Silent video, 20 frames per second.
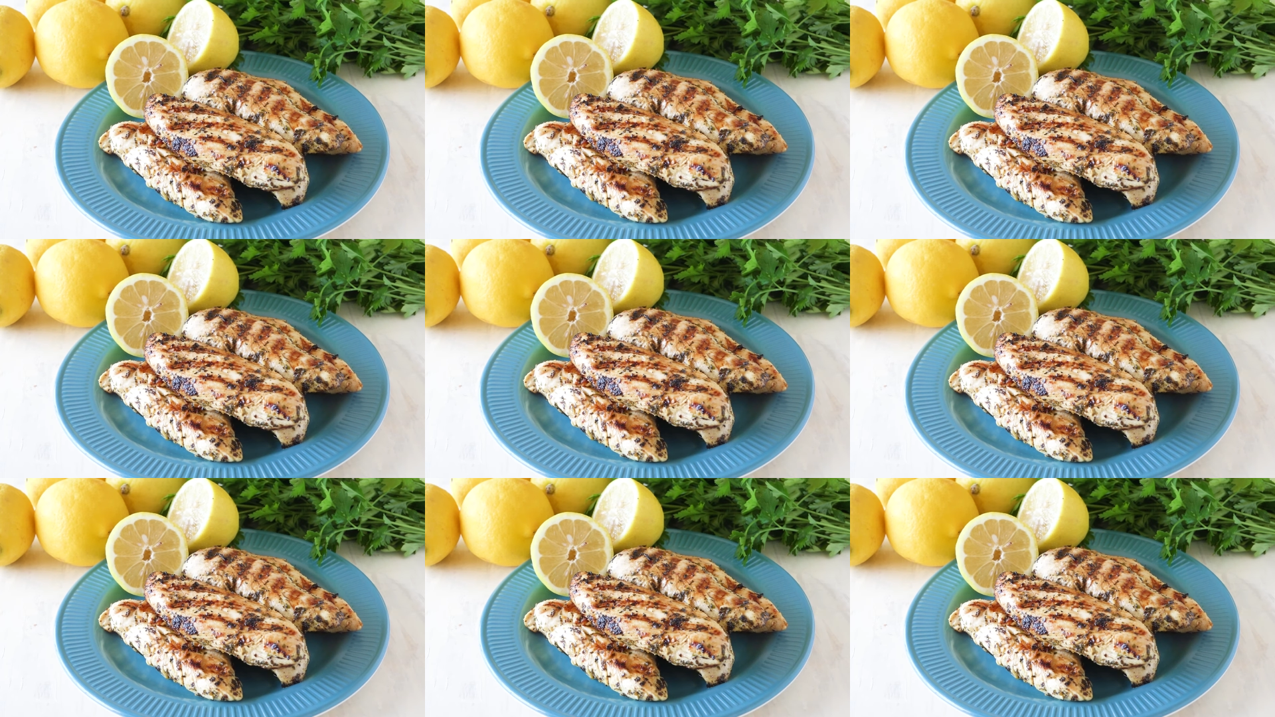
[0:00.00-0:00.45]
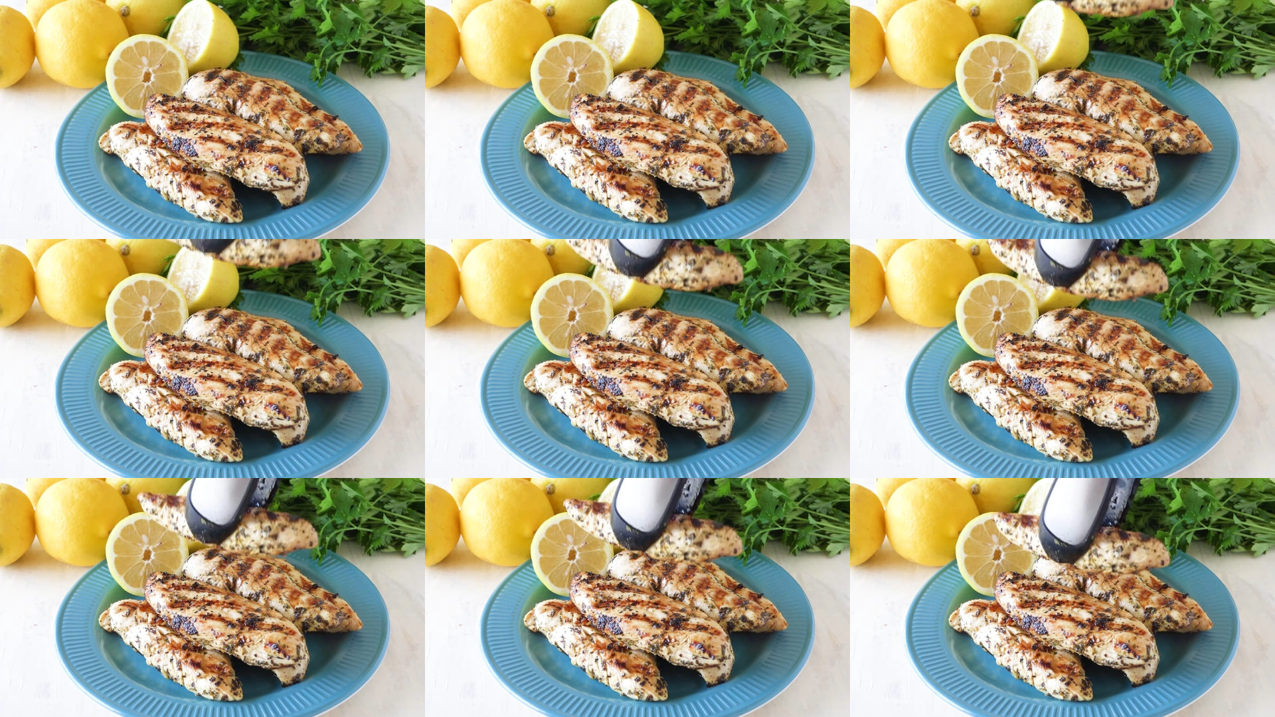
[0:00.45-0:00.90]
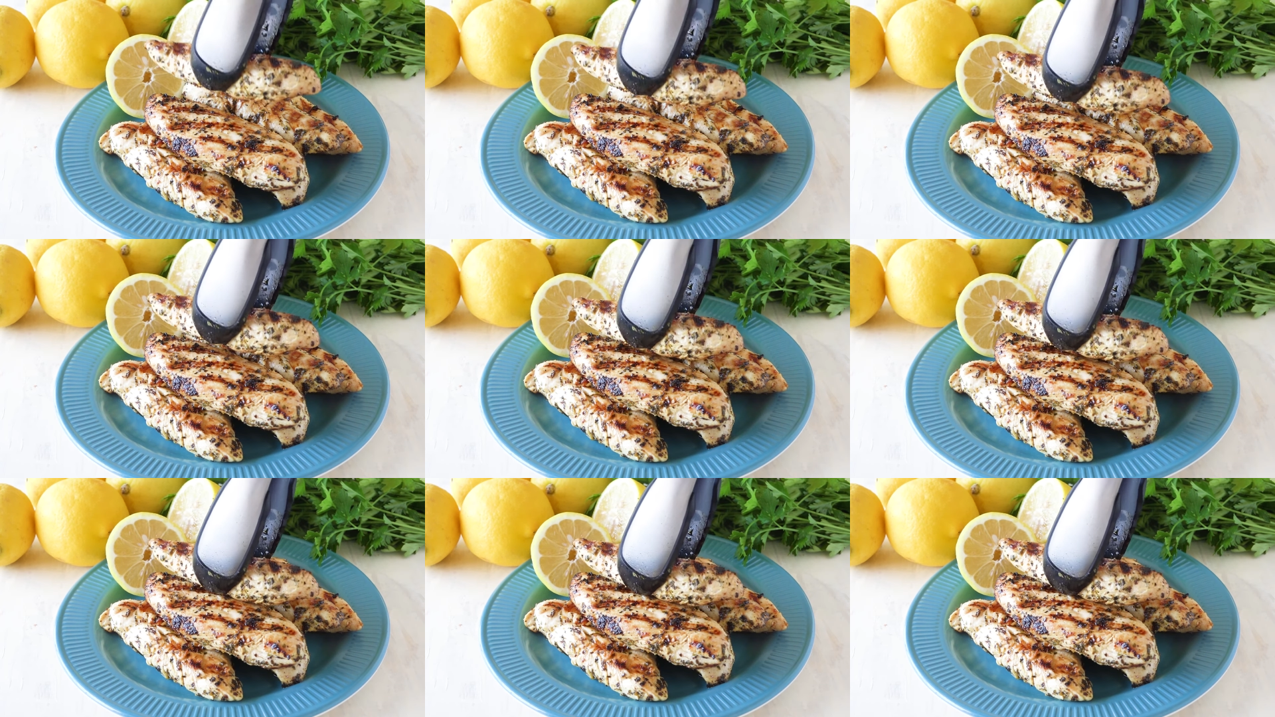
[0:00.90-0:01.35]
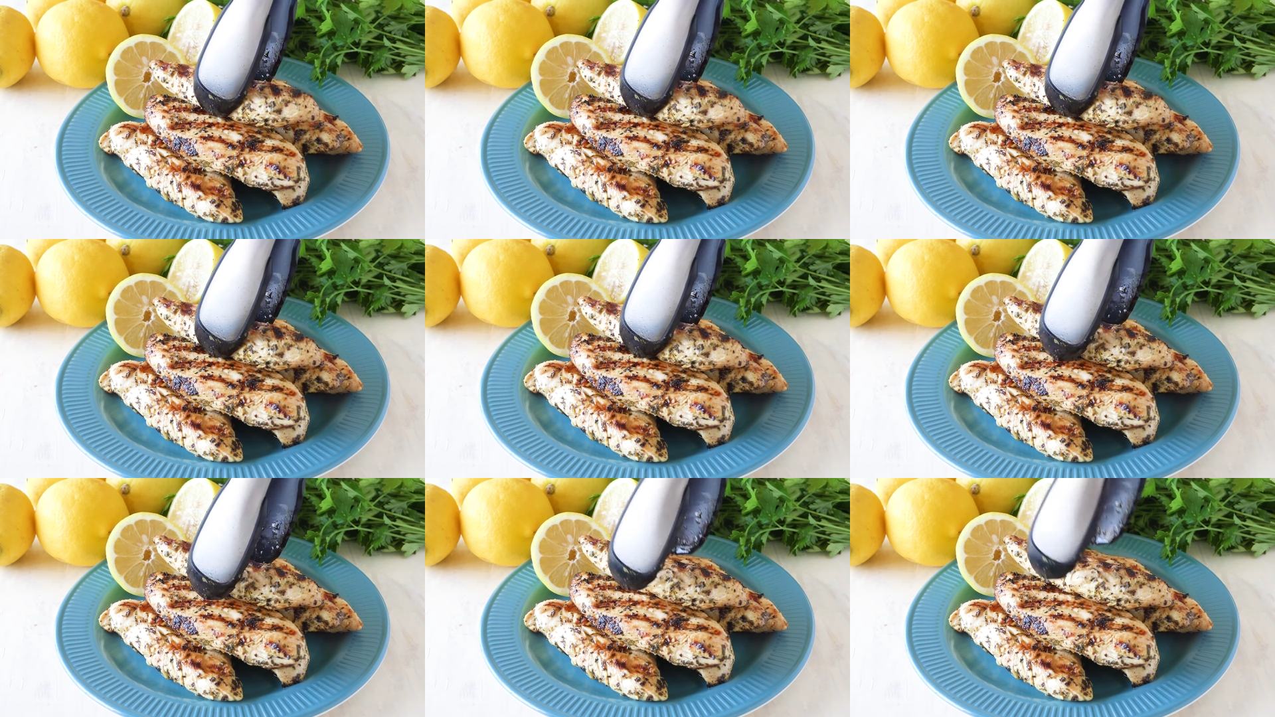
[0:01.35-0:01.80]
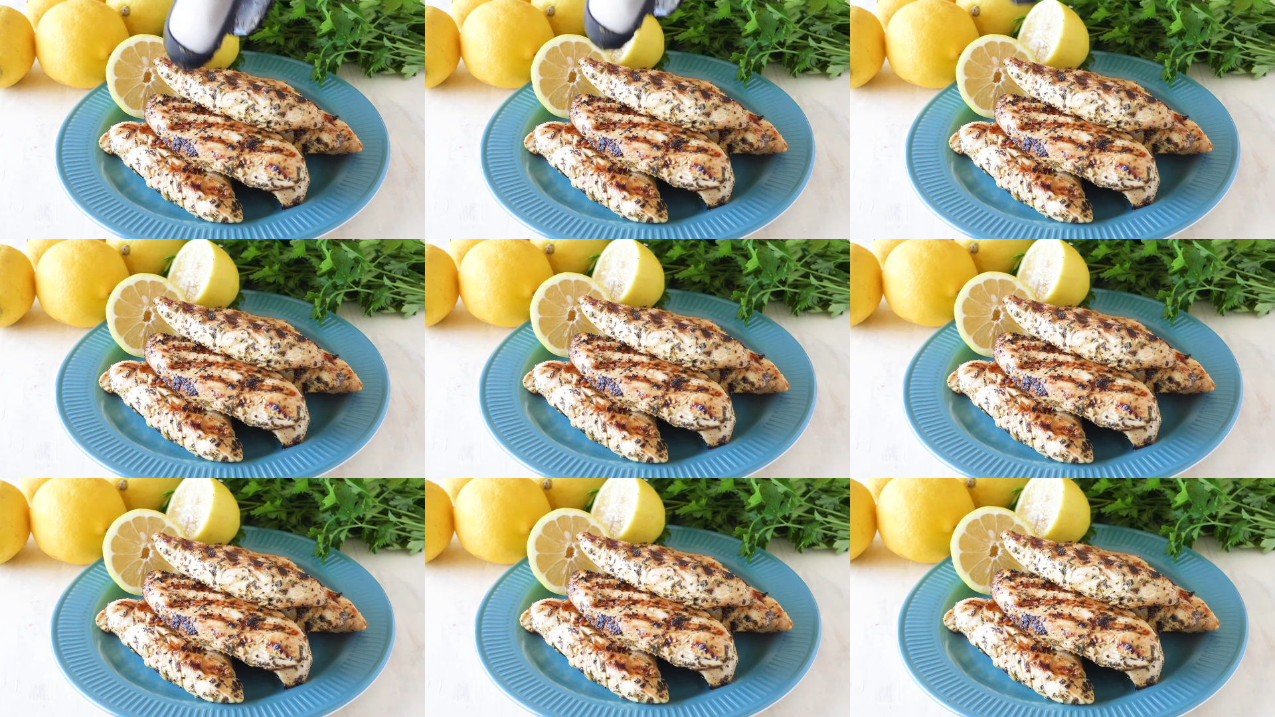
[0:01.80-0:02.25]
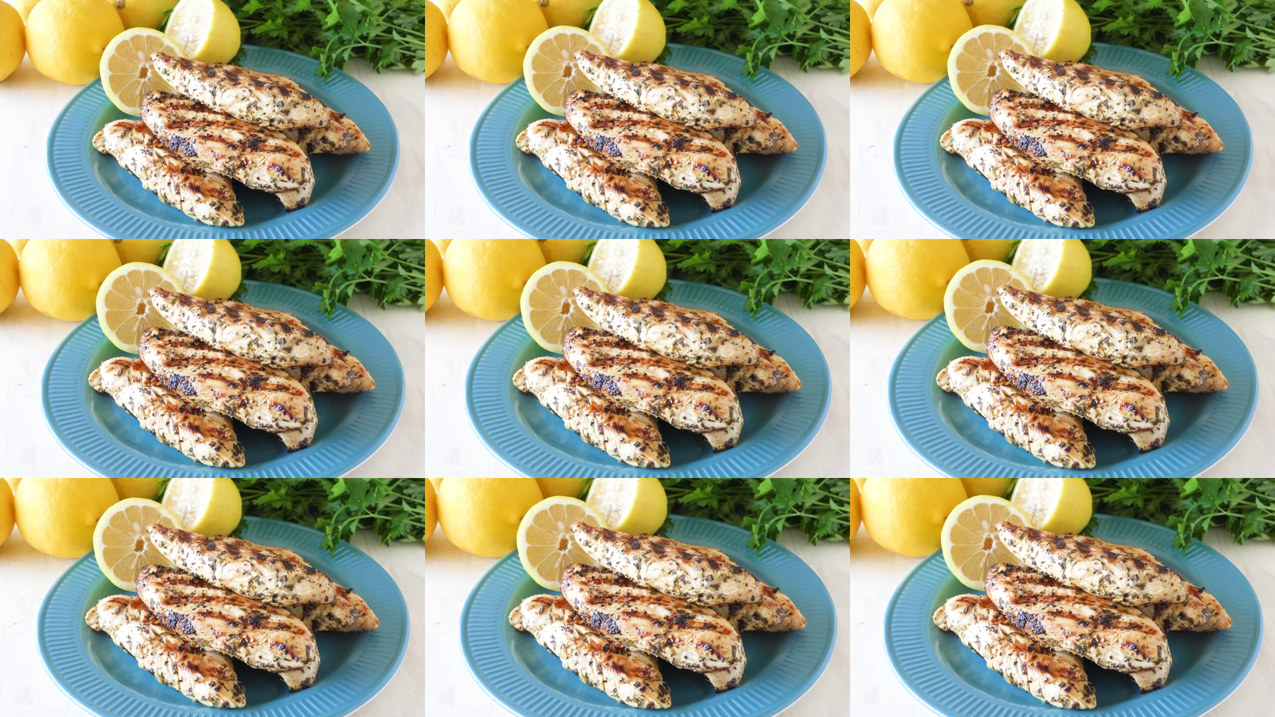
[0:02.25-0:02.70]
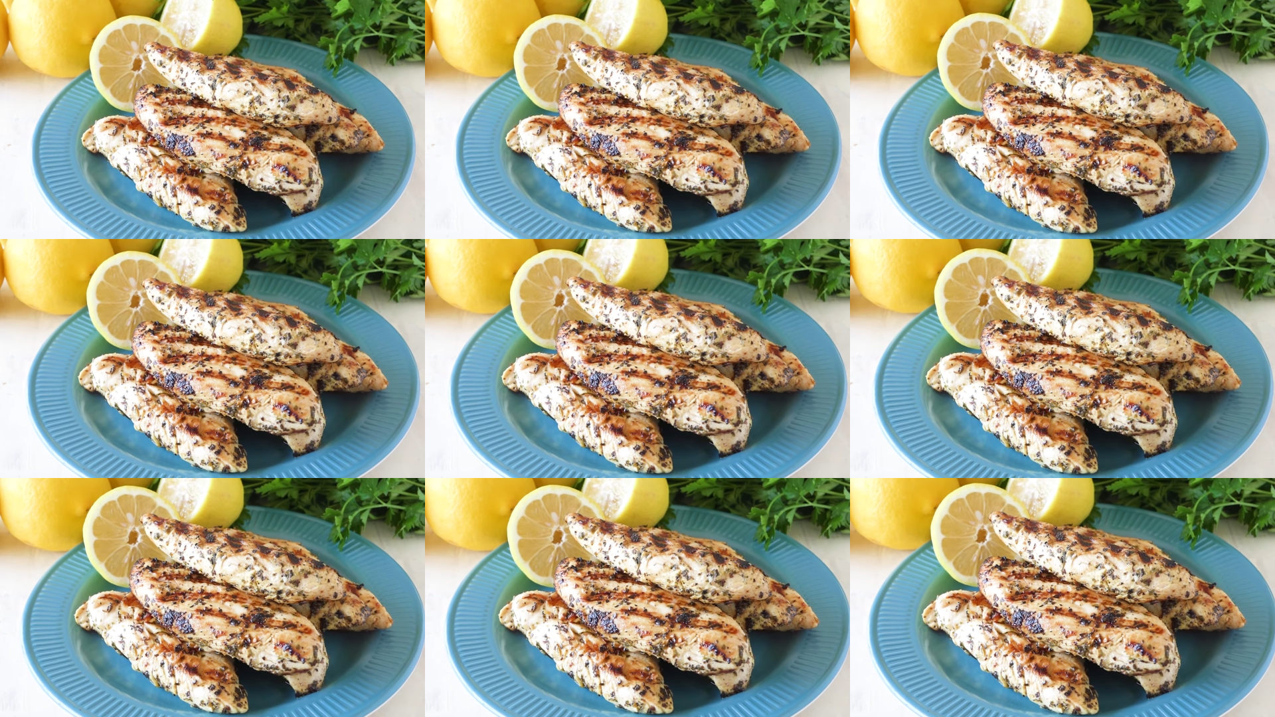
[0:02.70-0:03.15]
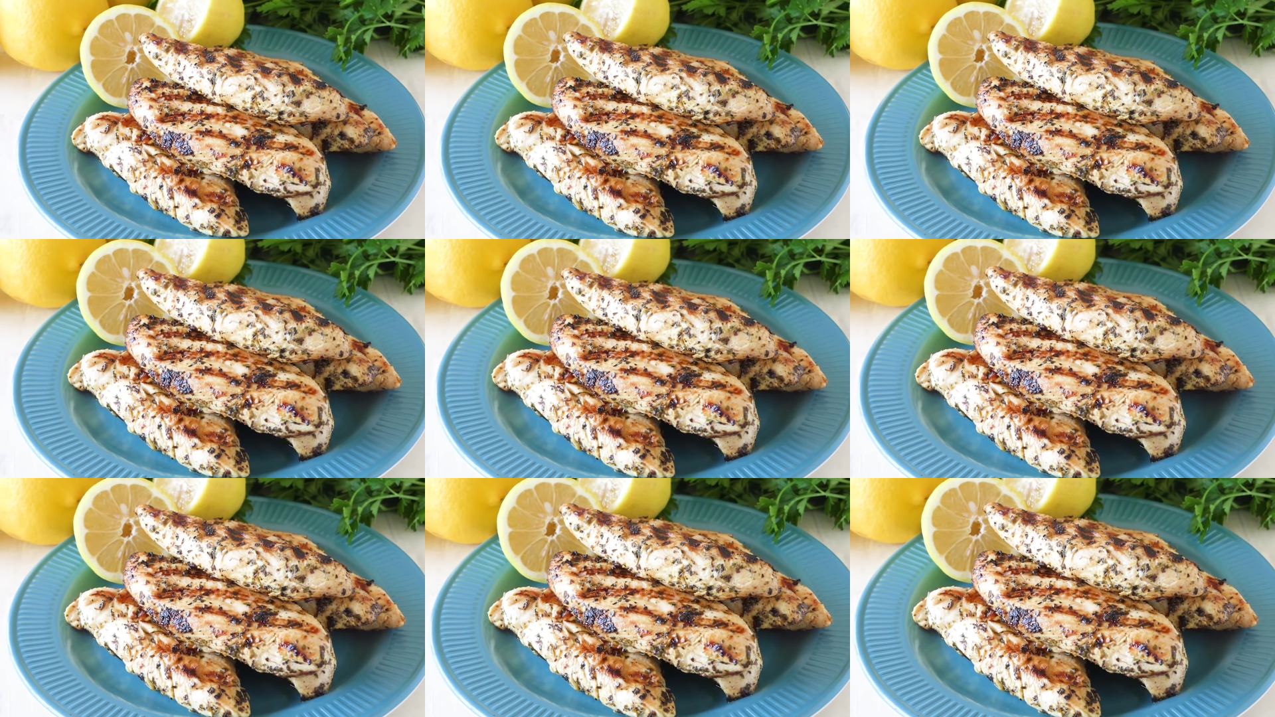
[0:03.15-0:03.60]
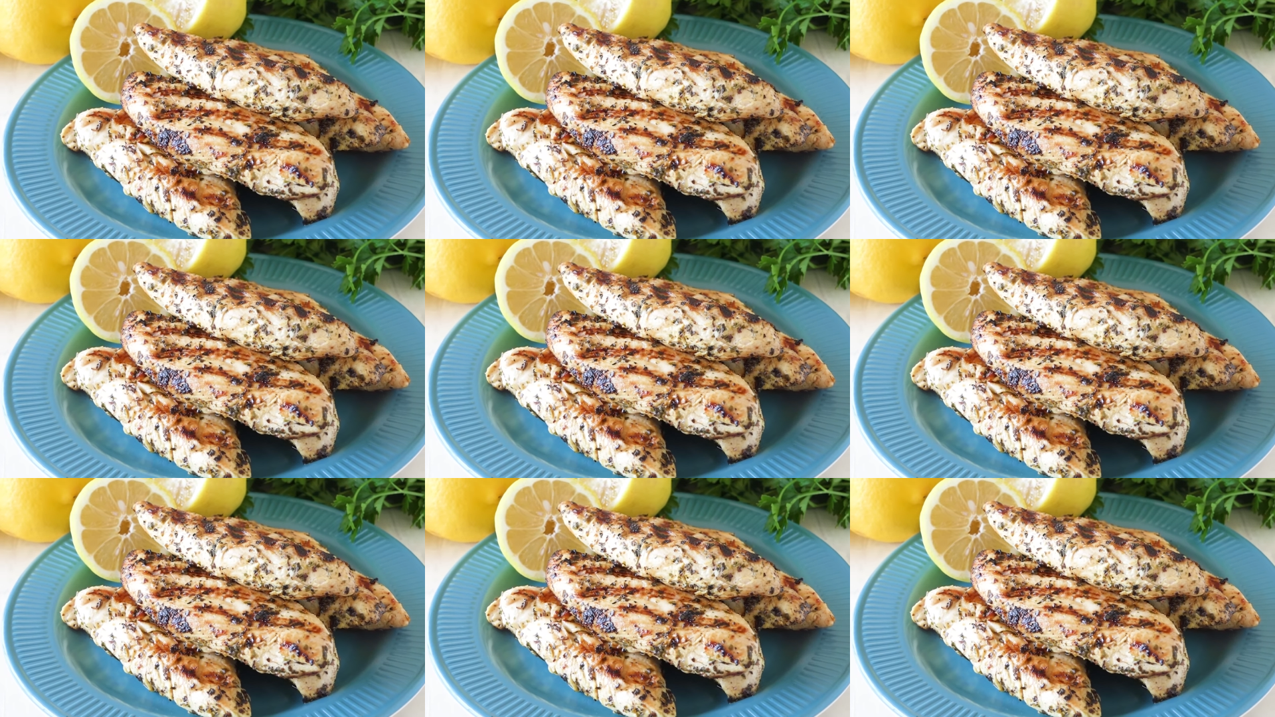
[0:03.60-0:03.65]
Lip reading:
(no speaker visible)